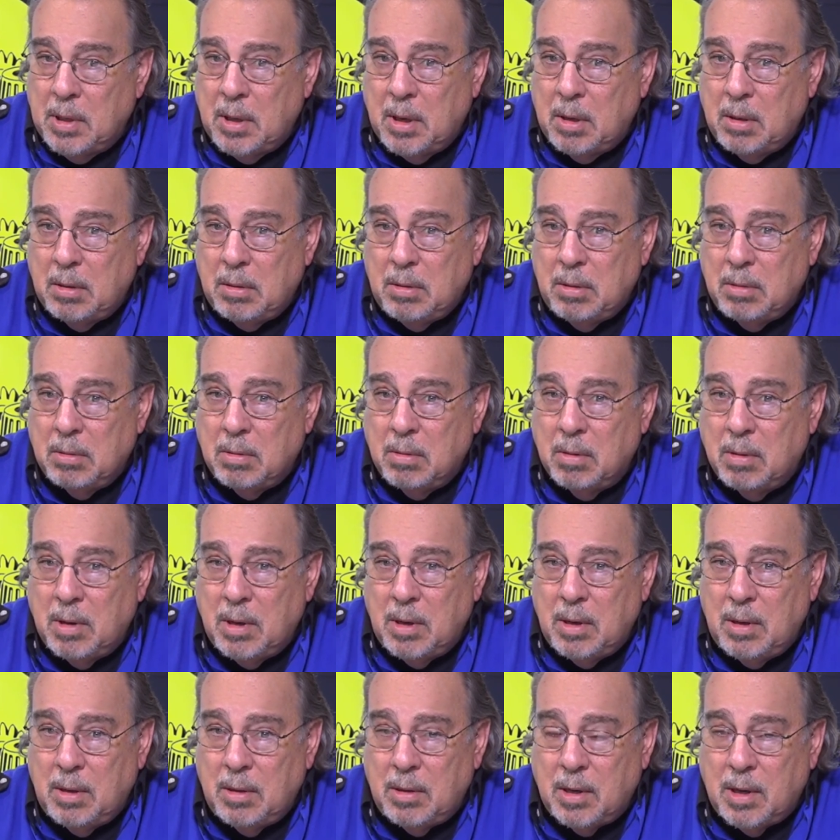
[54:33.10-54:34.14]
know, you're
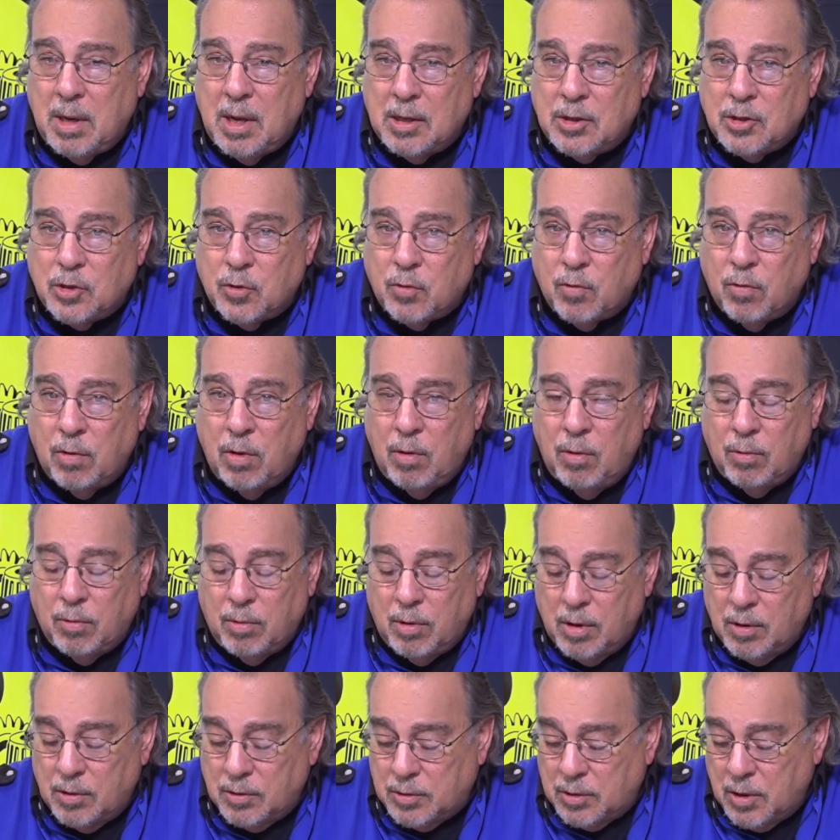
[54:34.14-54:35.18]
going to get screwed.
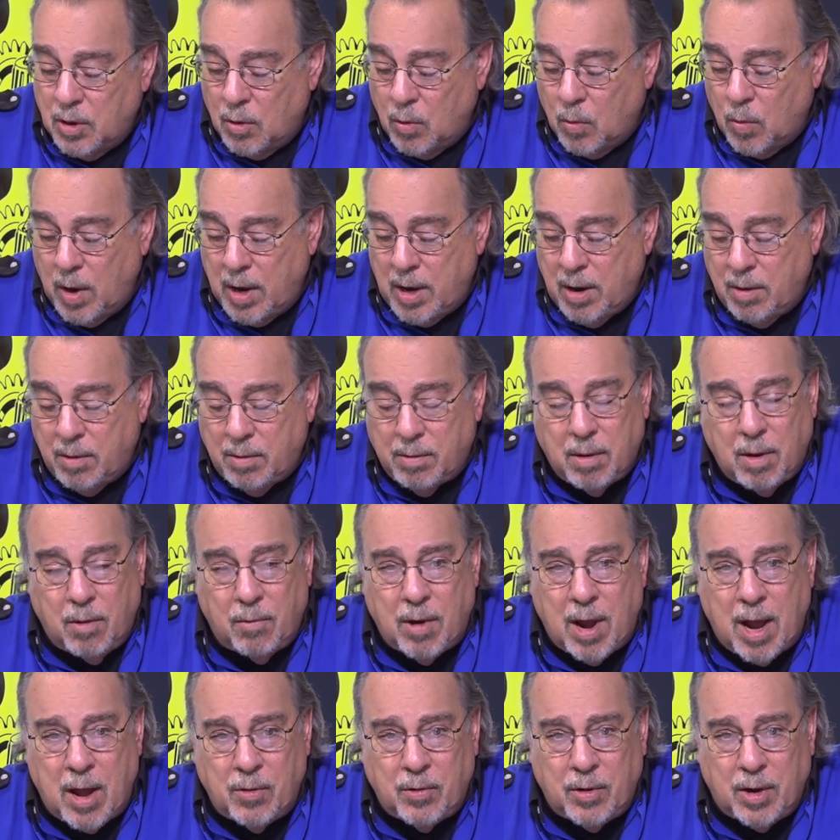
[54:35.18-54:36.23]
There's no way
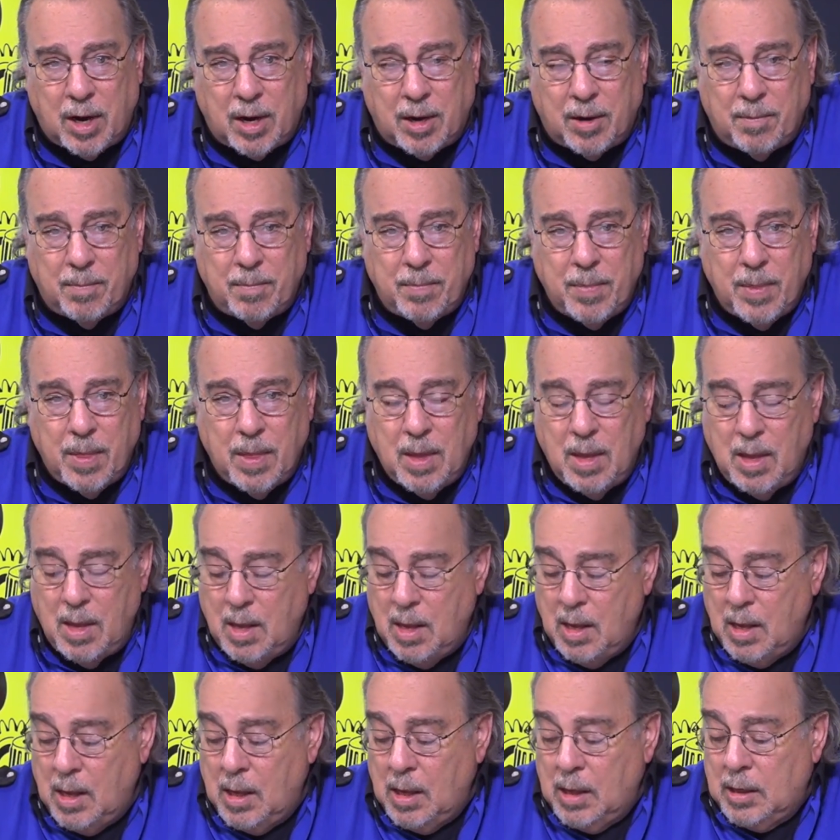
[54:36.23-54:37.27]
around it.
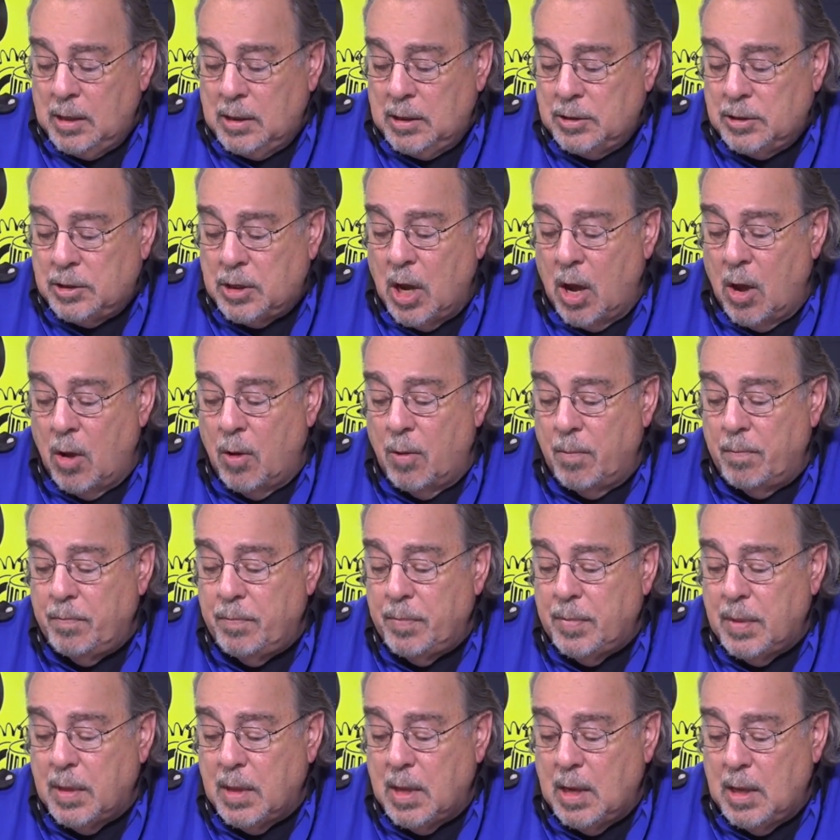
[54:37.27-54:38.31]
So
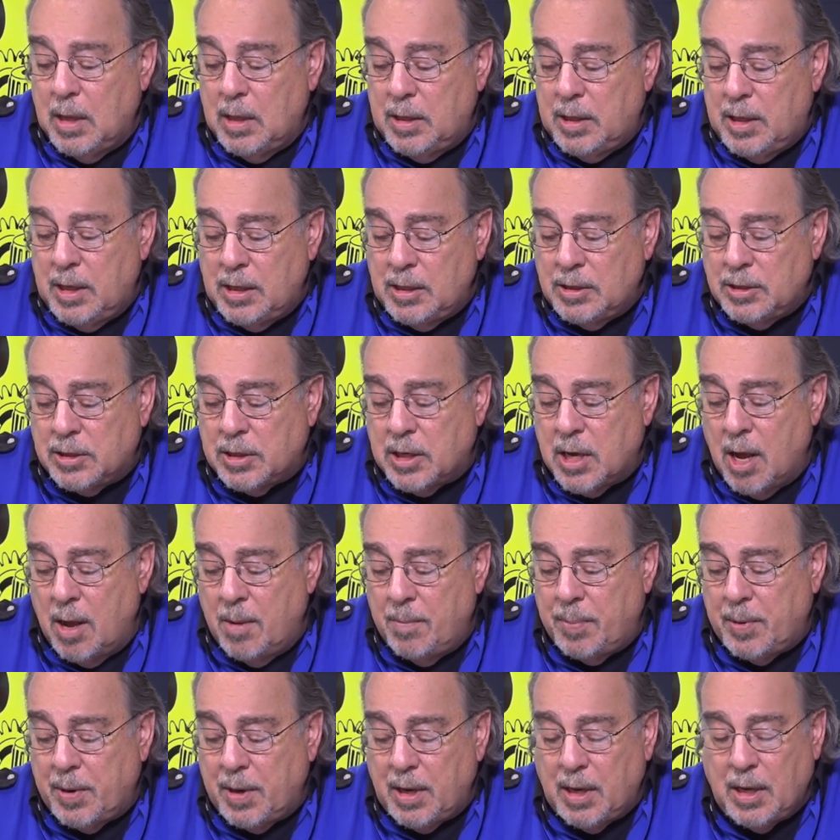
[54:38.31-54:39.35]
these
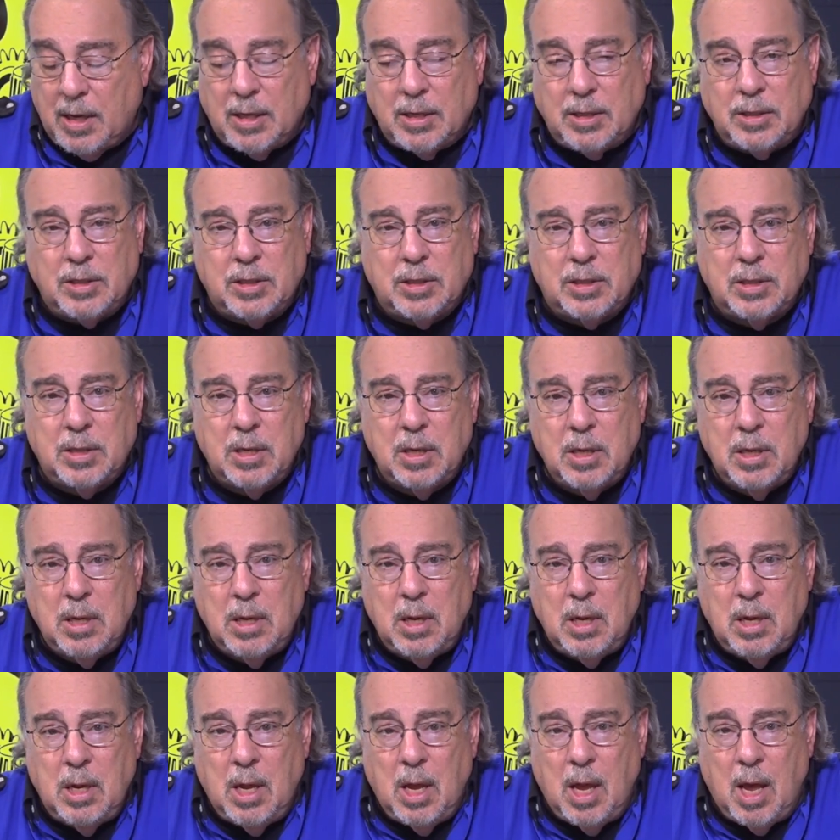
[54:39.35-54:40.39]
companies
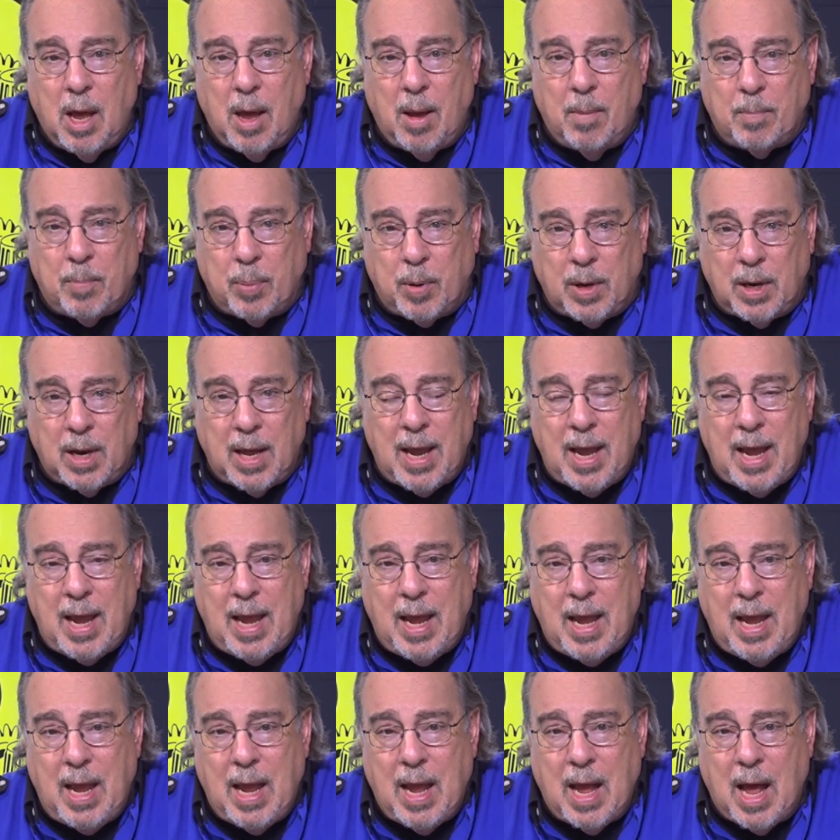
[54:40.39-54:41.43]

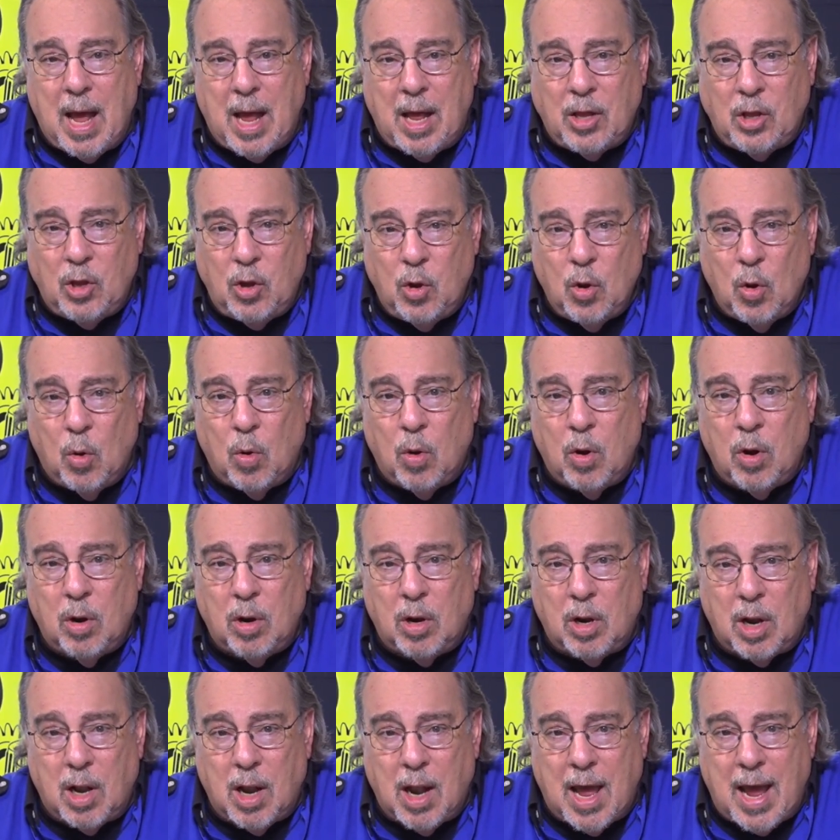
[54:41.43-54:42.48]
play on your
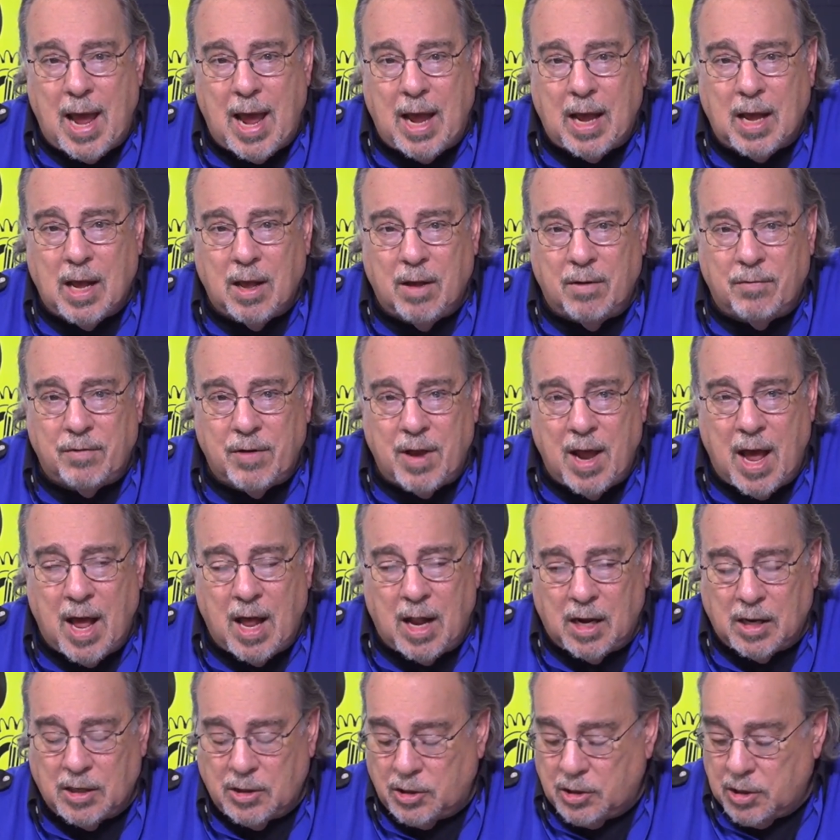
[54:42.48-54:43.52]
lack of
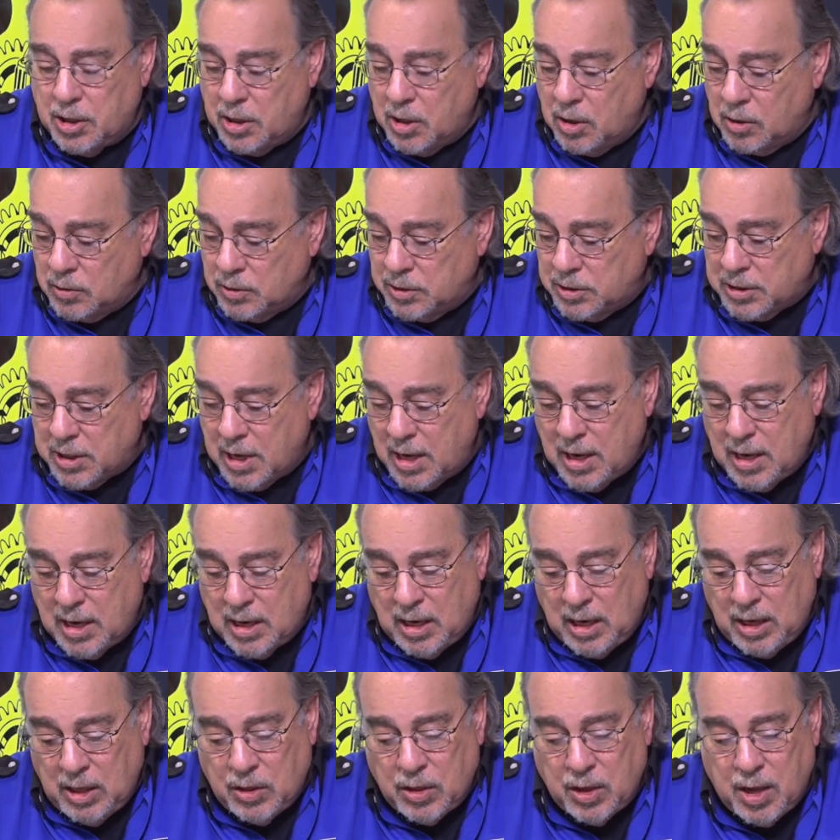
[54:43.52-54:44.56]
knowledge. They don't say
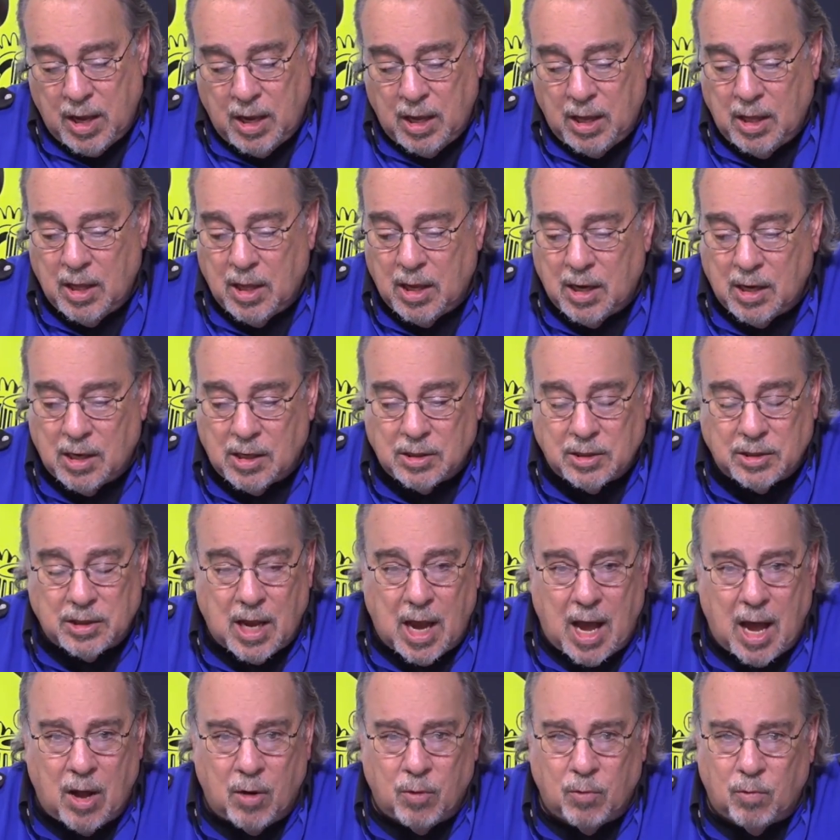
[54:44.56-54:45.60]
anything that is
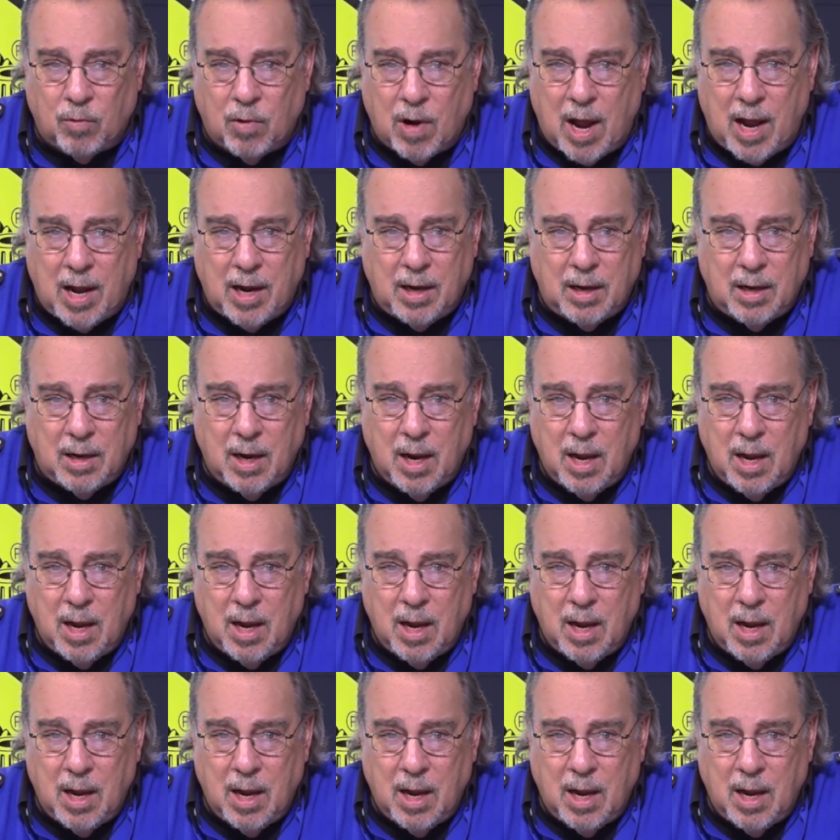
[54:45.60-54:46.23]
outright